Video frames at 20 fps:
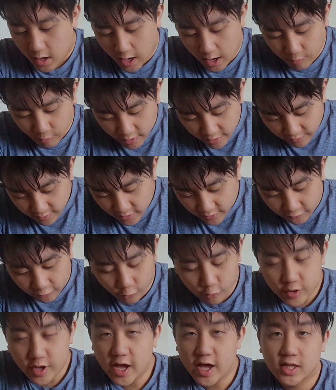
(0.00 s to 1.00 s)
I'm not even a
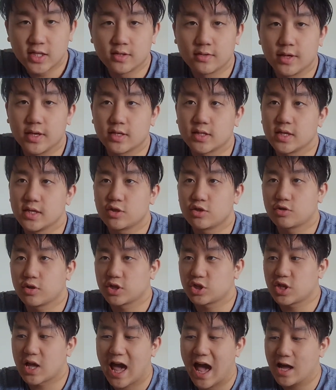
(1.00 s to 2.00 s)
full year into this. It's
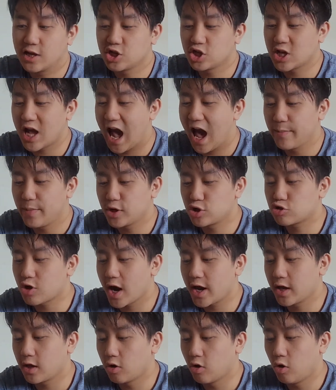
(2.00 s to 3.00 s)
just habit
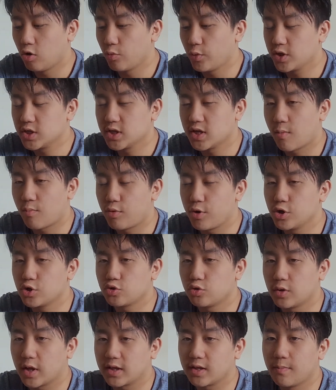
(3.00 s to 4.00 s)
tracking alone, which is I'm pretty
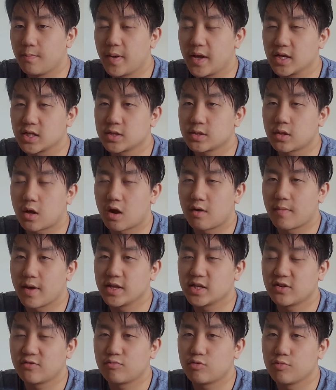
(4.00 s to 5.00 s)
sure like the biggest start of my
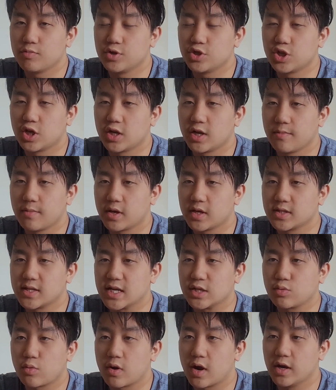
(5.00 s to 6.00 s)
self improvement journey because
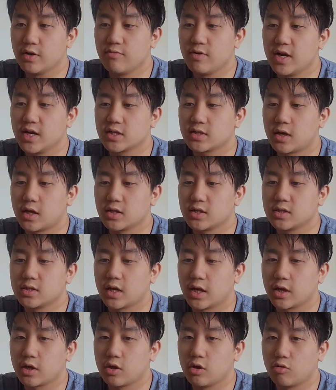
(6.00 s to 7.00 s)
that's where I really started to
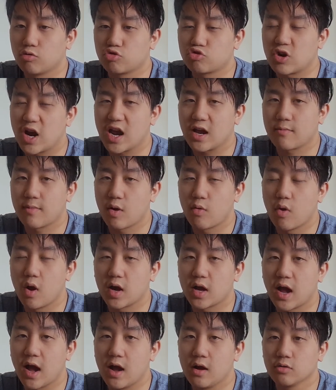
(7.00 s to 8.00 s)
like you know track my
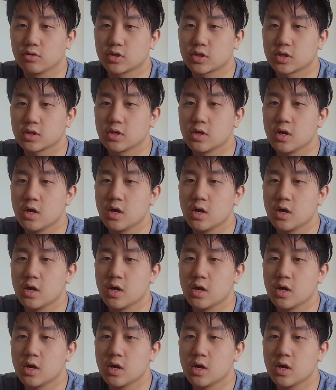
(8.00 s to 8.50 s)
workouts